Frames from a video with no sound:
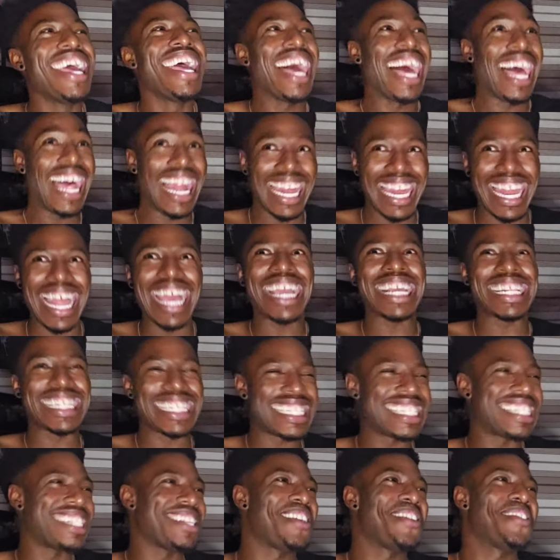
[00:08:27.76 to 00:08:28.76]
I like
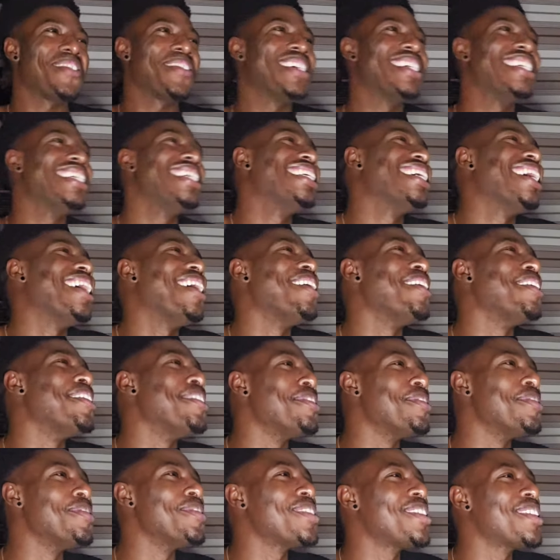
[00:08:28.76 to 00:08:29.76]
this song.
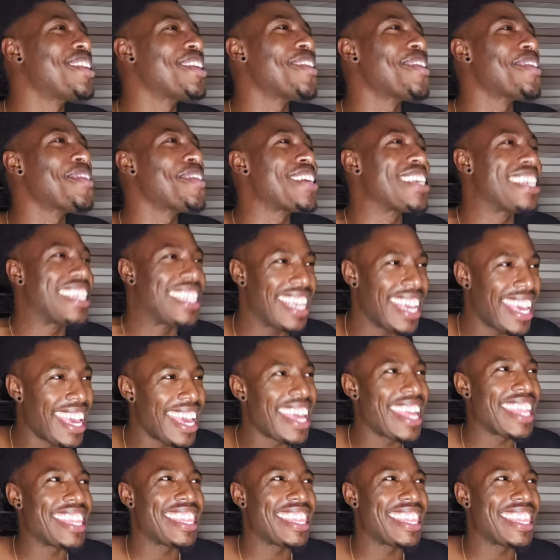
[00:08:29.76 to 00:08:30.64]
Um, so yeah,